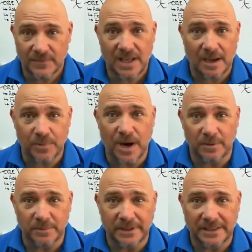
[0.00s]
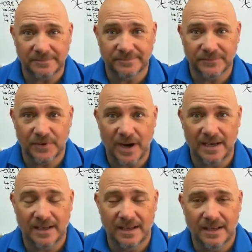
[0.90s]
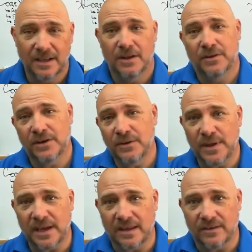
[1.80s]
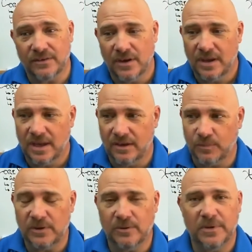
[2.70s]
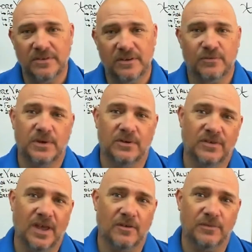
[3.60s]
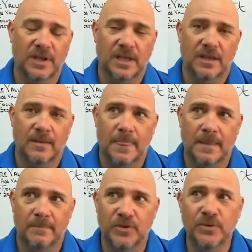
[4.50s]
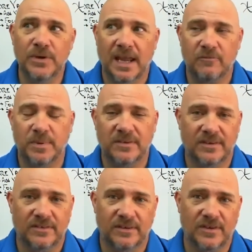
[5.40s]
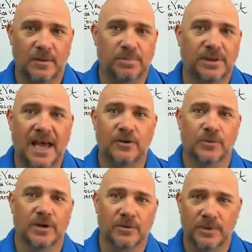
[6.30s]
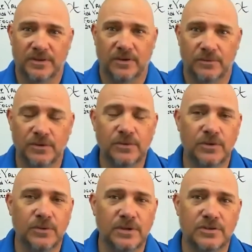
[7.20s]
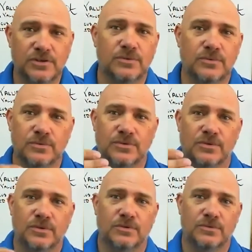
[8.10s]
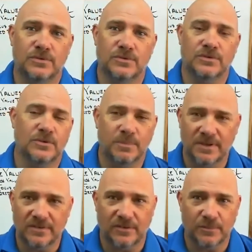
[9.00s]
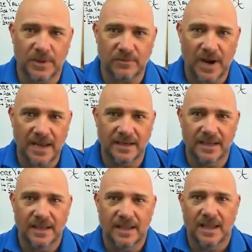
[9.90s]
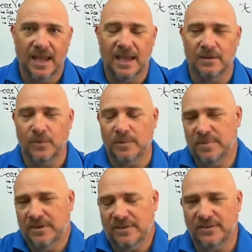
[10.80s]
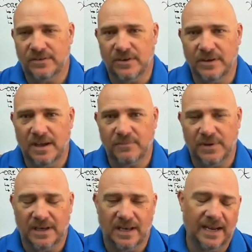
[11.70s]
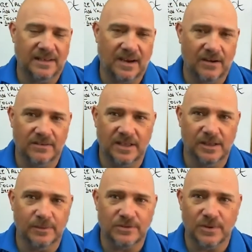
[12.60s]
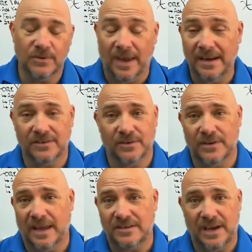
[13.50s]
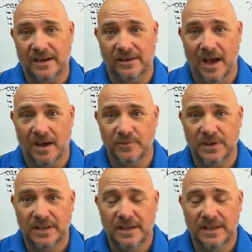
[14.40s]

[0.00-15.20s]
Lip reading: Yeah, probably, right? The good thing is when you're in business for yourself, you can have businesses apply to work with you. You can choose who you choose to do business with, right? And when business is good enough and I get tired of dealing with trolls, I can turn that channel off,